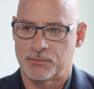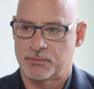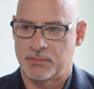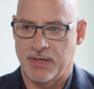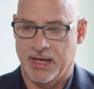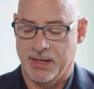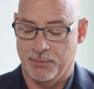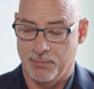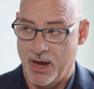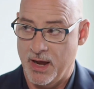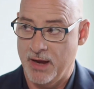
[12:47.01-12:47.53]

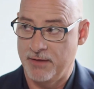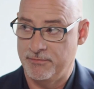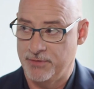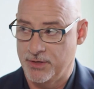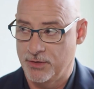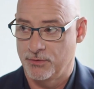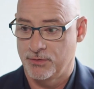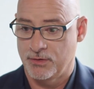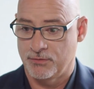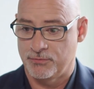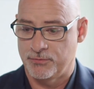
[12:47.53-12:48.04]
in my
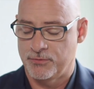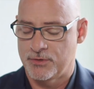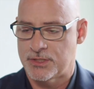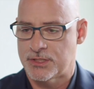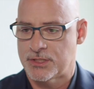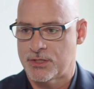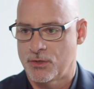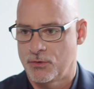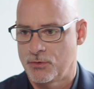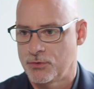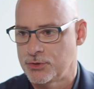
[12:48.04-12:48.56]
view, the foot
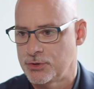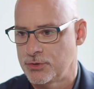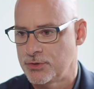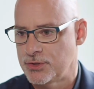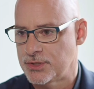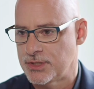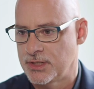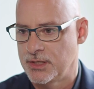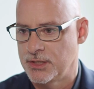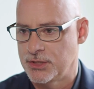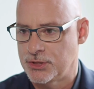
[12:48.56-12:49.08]
soldiers
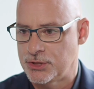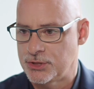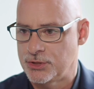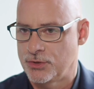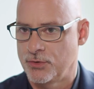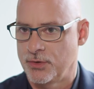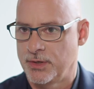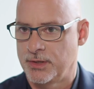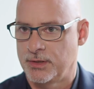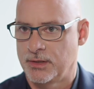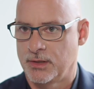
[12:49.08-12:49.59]
in
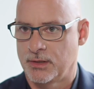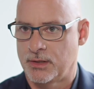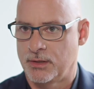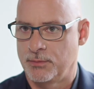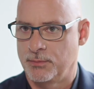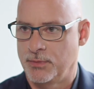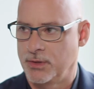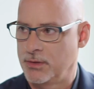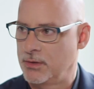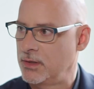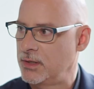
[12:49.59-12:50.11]
ensuring that
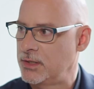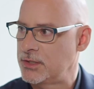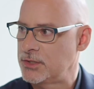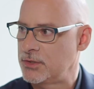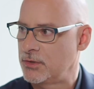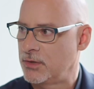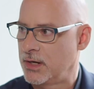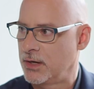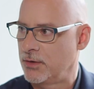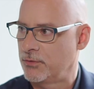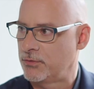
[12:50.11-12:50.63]
communities are
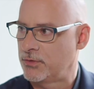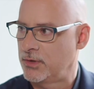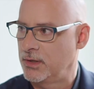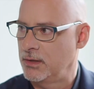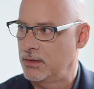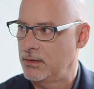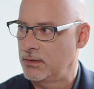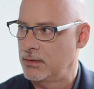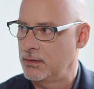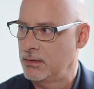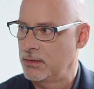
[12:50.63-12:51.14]
healthy,
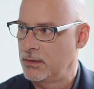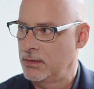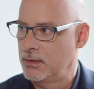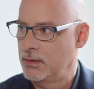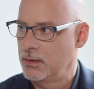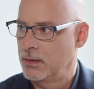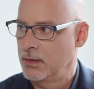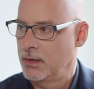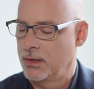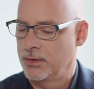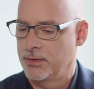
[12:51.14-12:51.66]

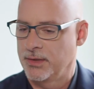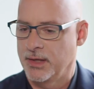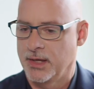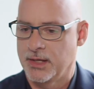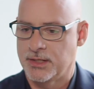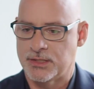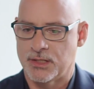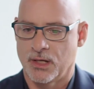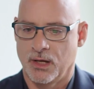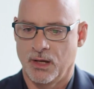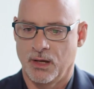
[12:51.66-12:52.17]

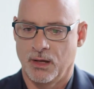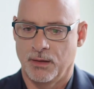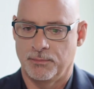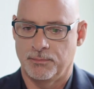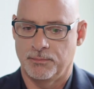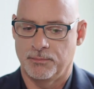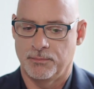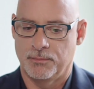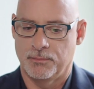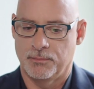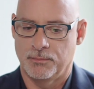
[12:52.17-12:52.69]
that
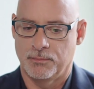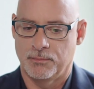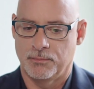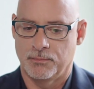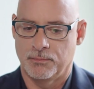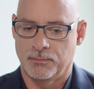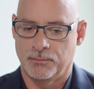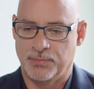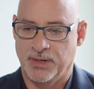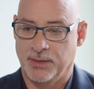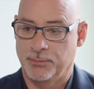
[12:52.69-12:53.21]

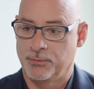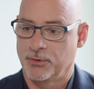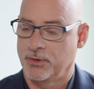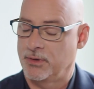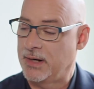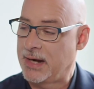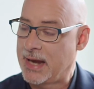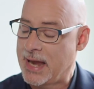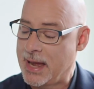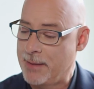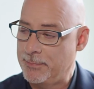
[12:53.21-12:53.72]
people are
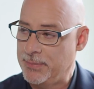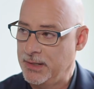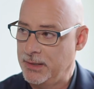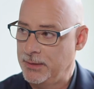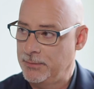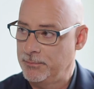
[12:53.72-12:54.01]
happy.